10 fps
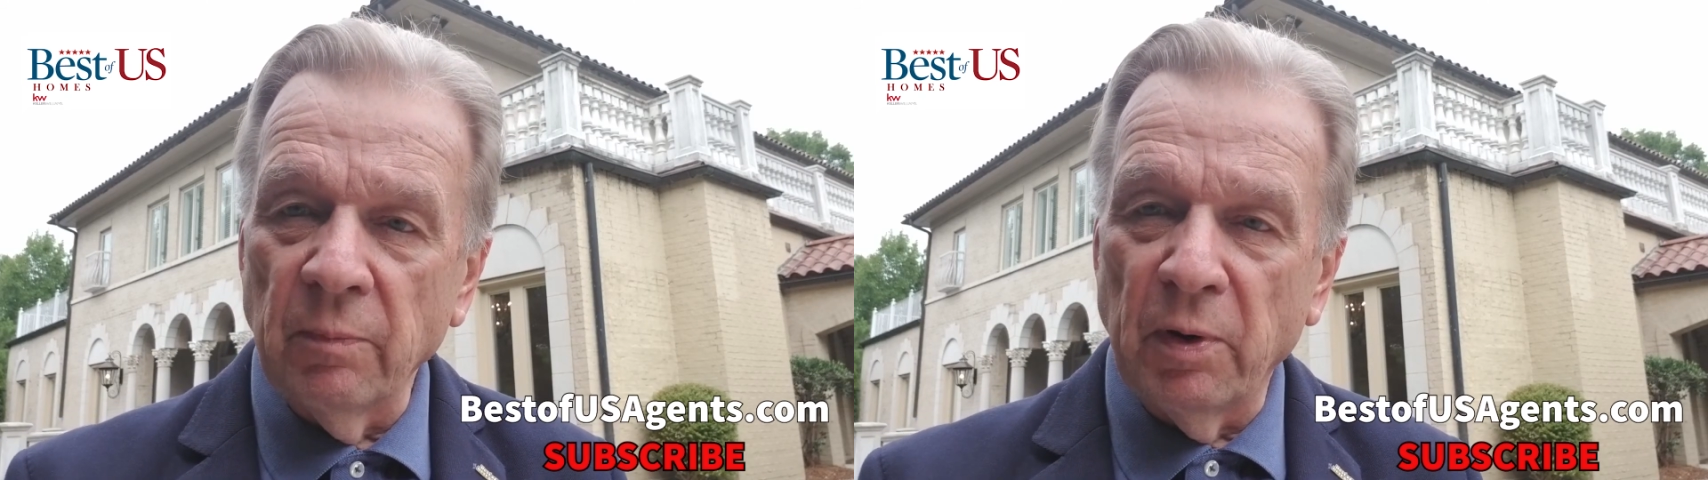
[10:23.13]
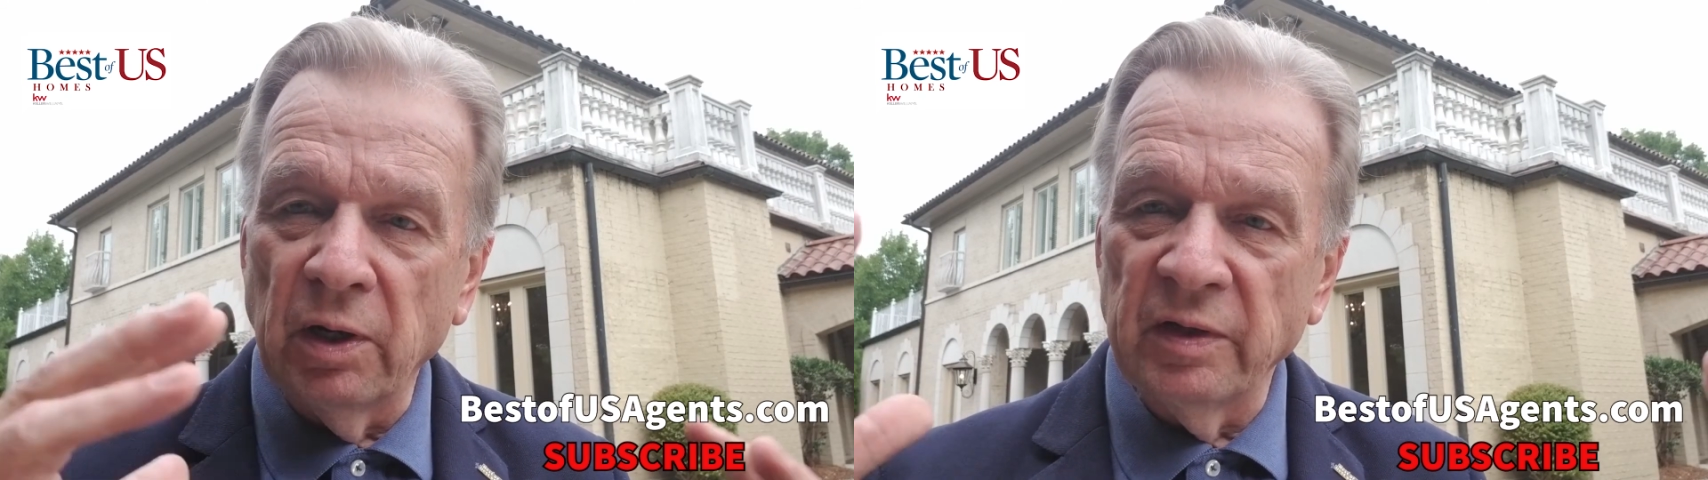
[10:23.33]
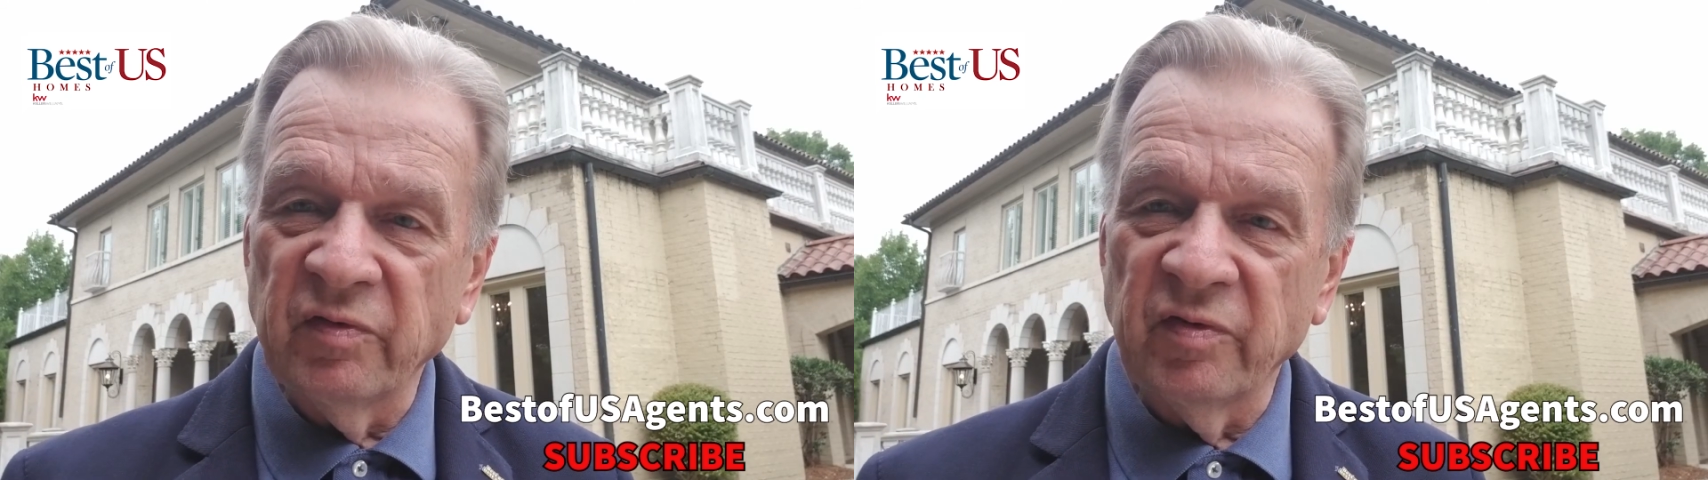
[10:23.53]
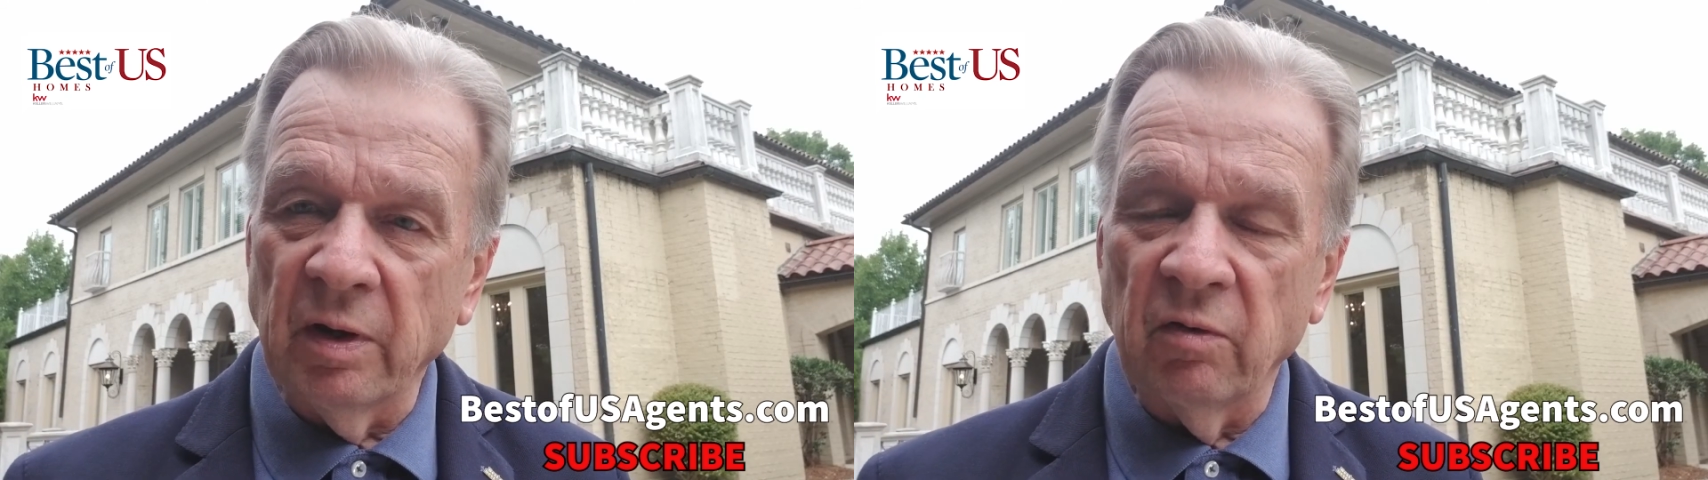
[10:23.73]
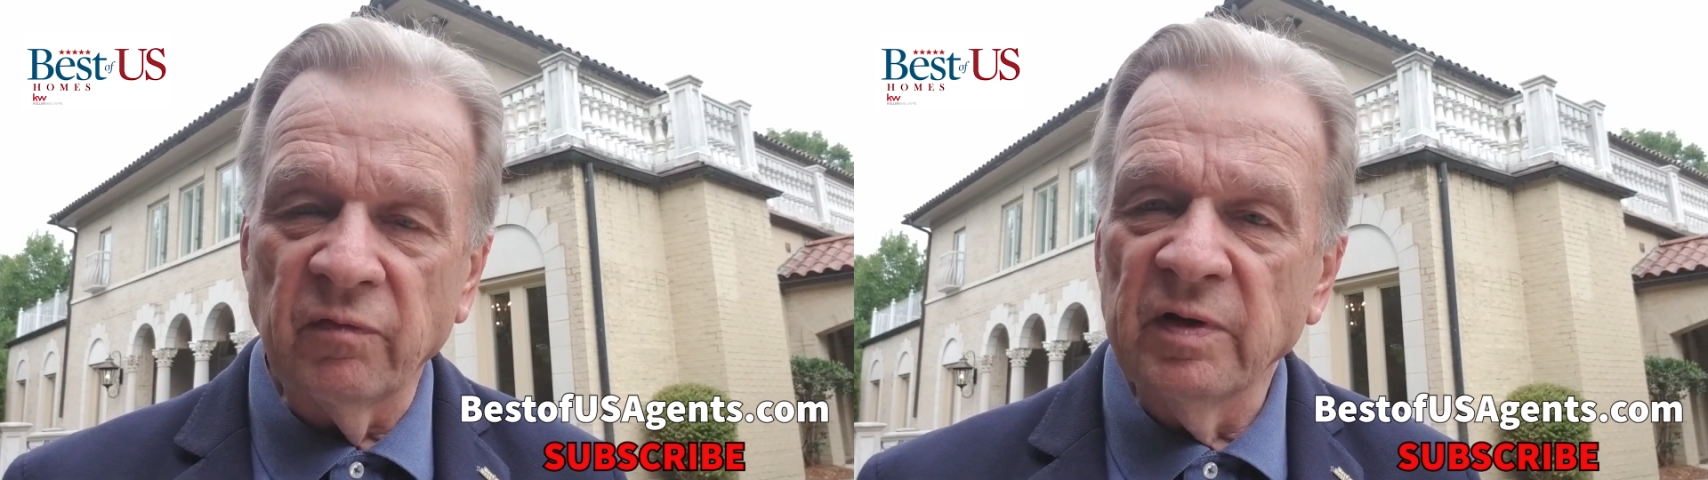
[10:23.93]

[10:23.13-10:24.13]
upon itself.